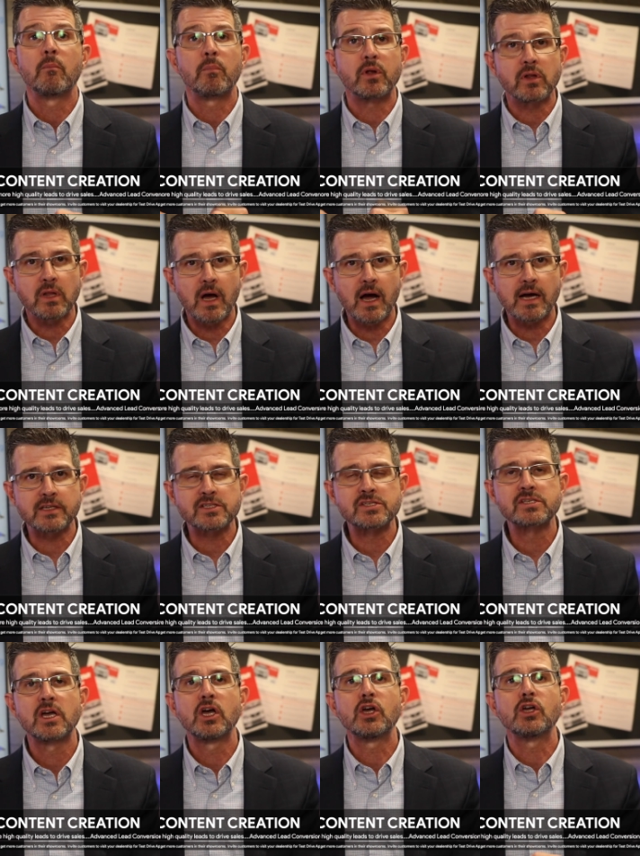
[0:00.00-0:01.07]

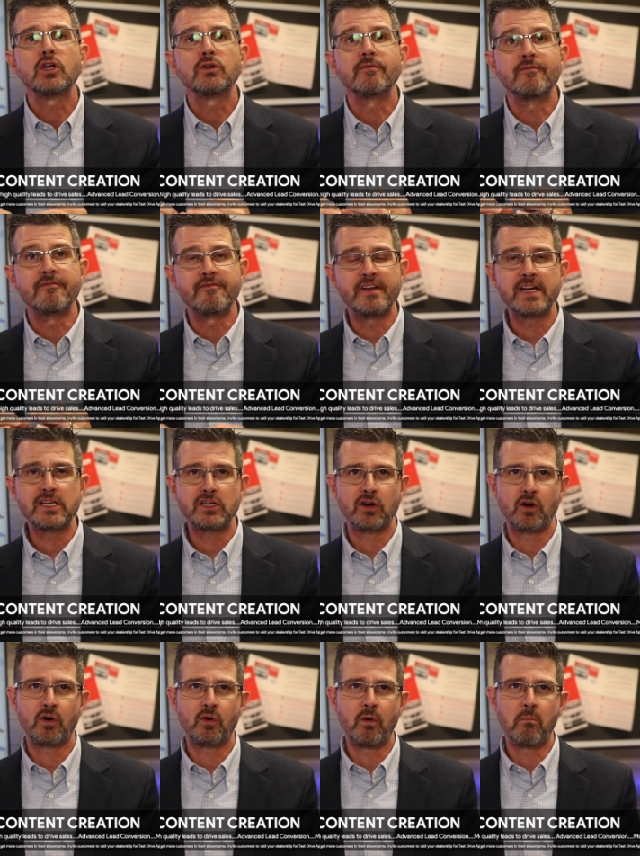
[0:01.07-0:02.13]
plus video